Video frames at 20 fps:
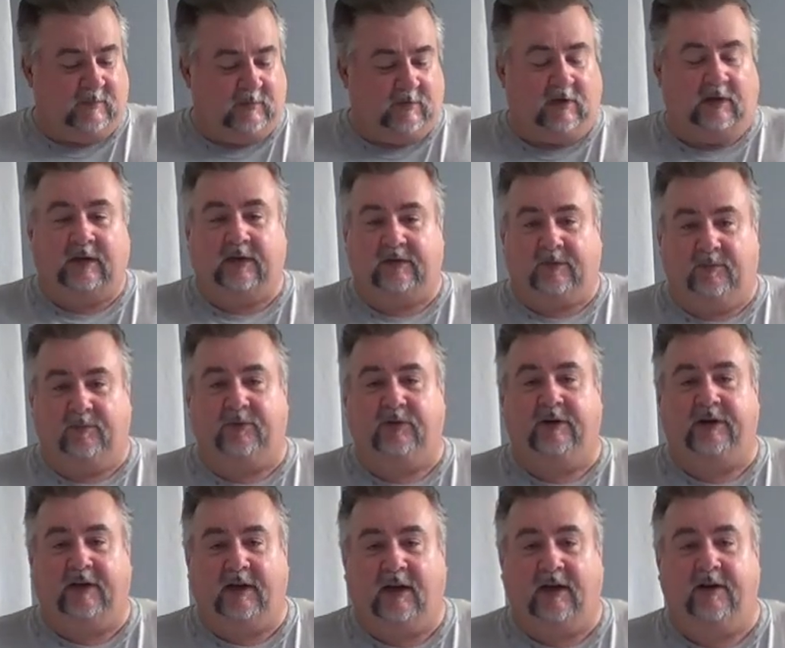I got some
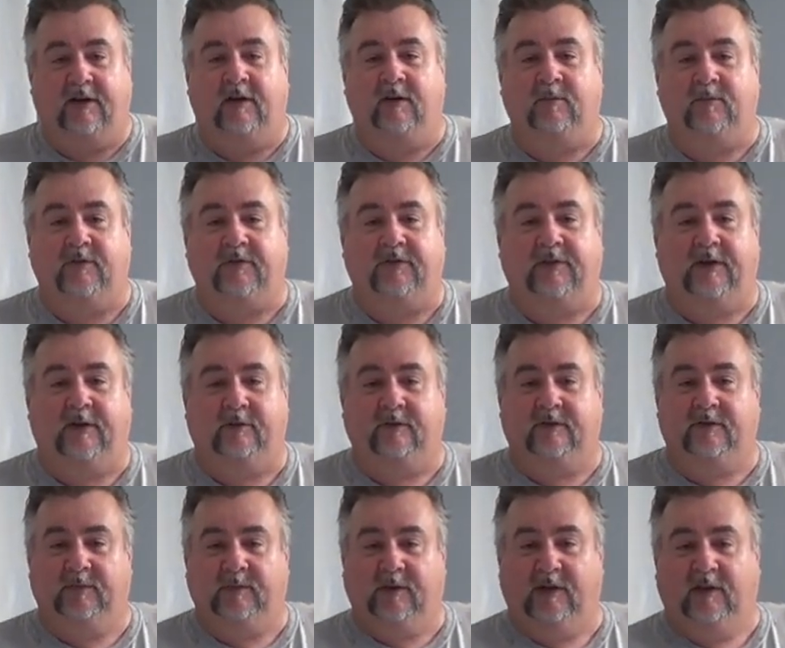pretty high numbers there,
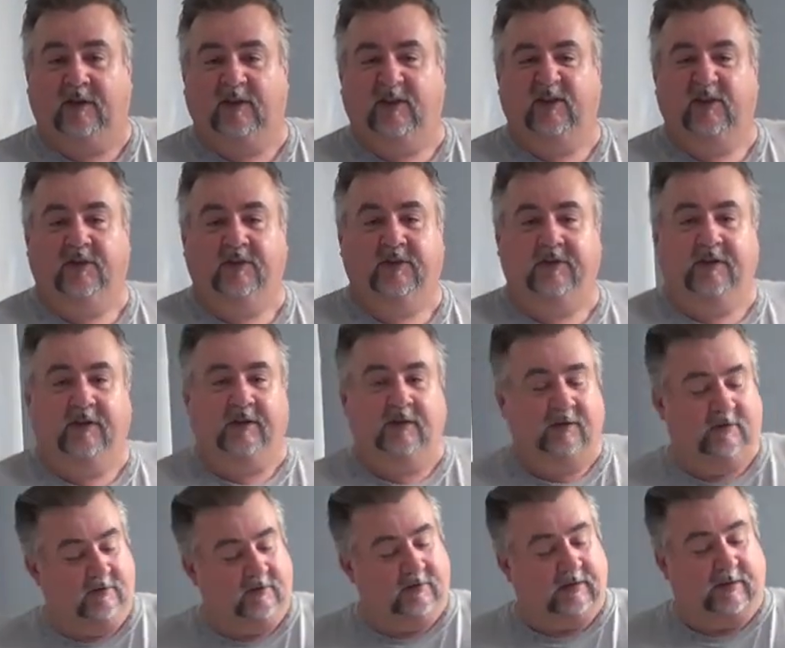which is probably a good
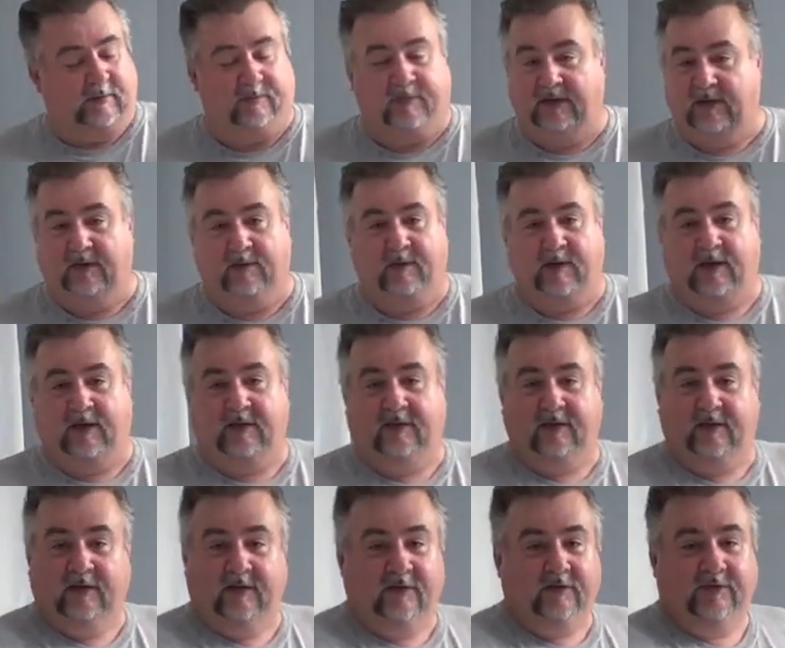thing. That BMI
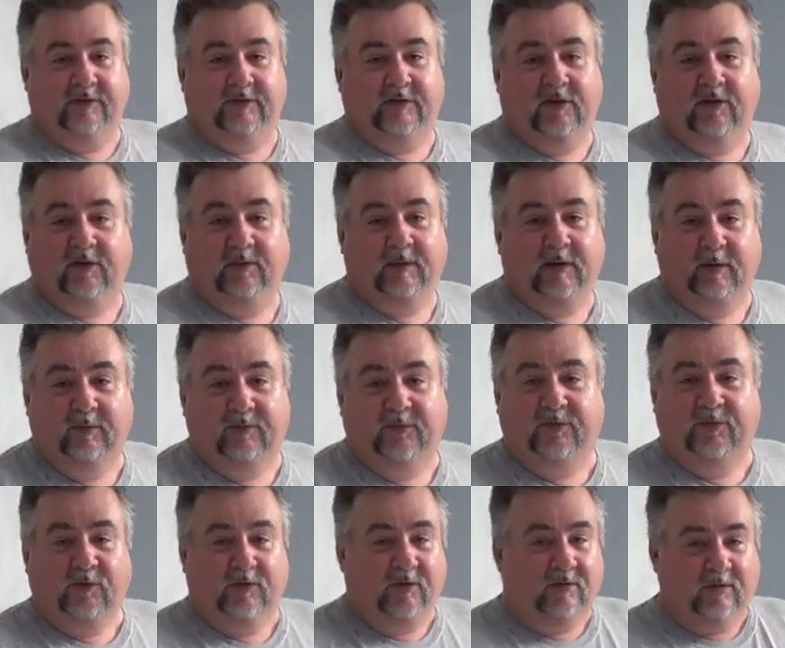thing I was talking about
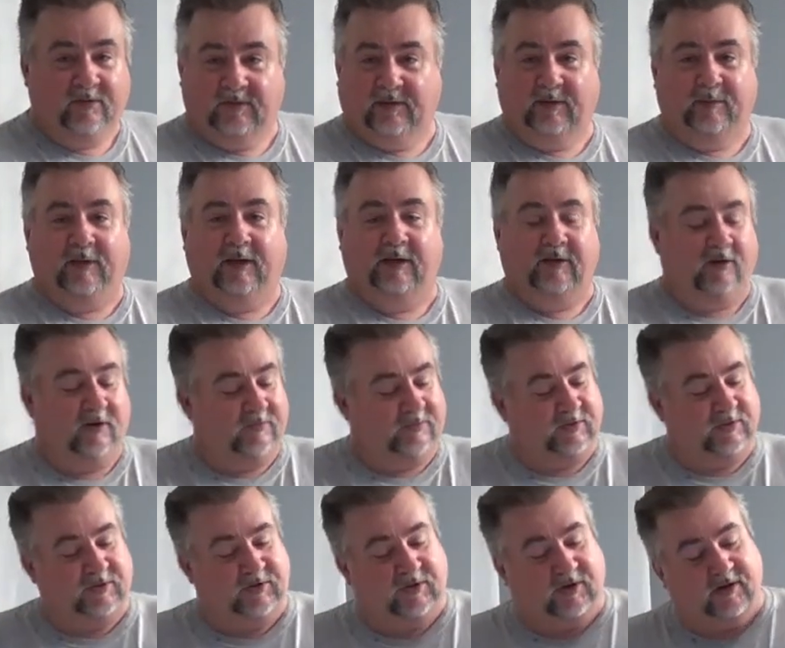before, I'm like
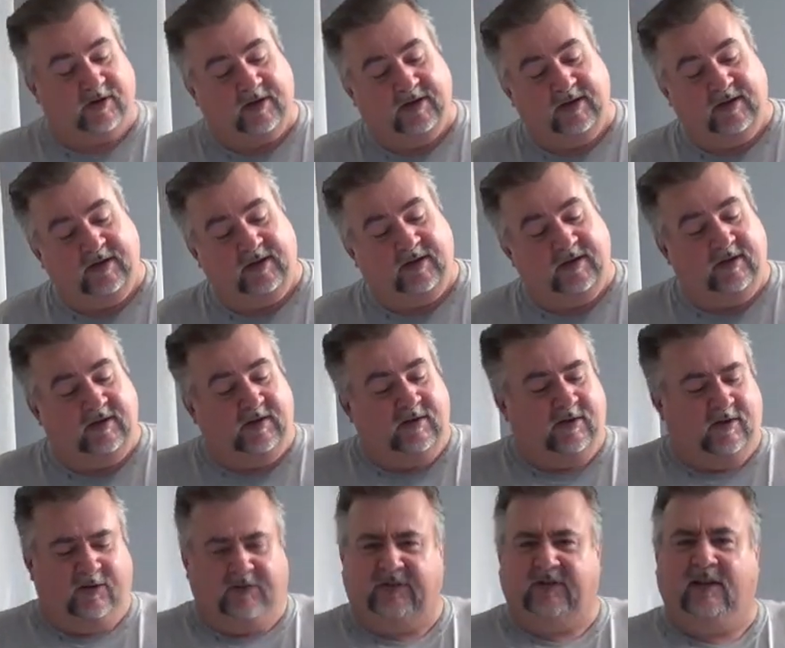off the chart.
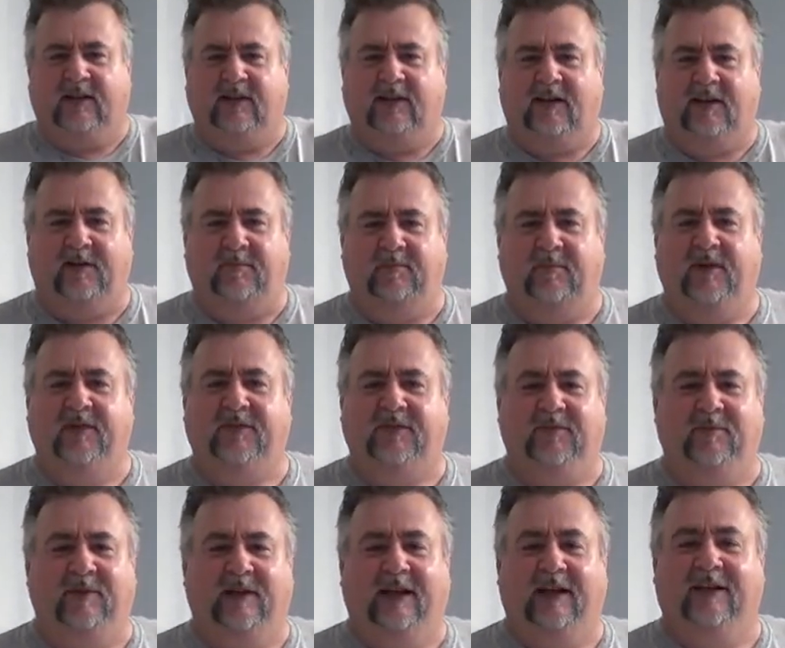Also got a lot of
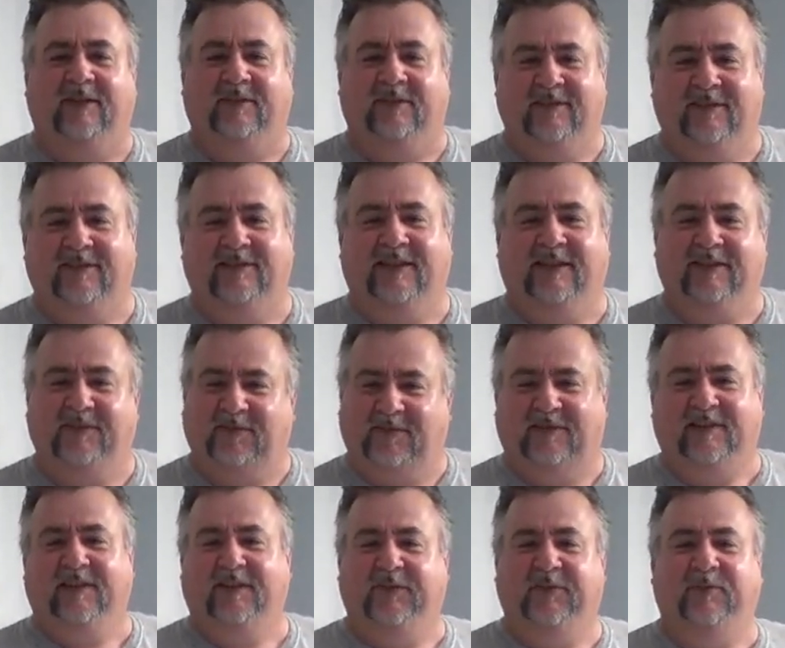muscle mass. That
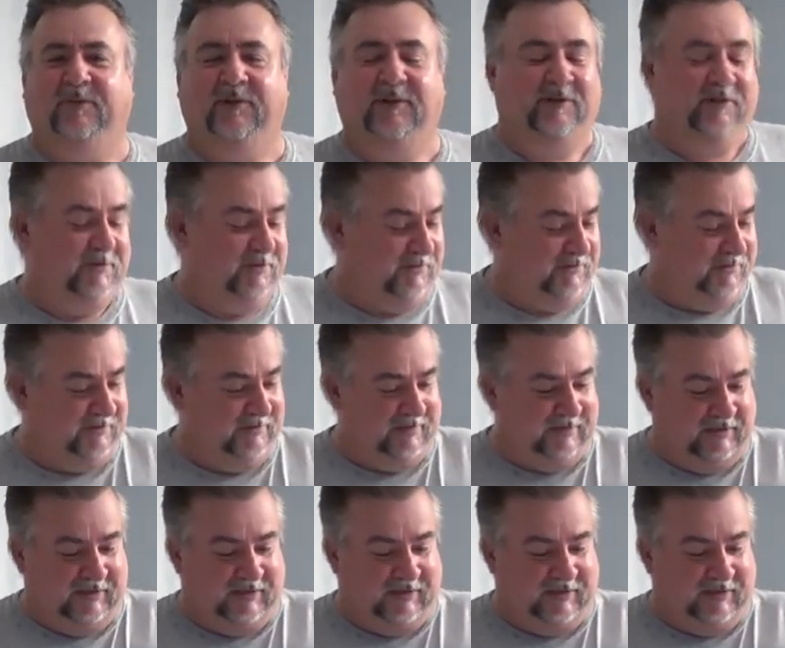sounds pretty cool.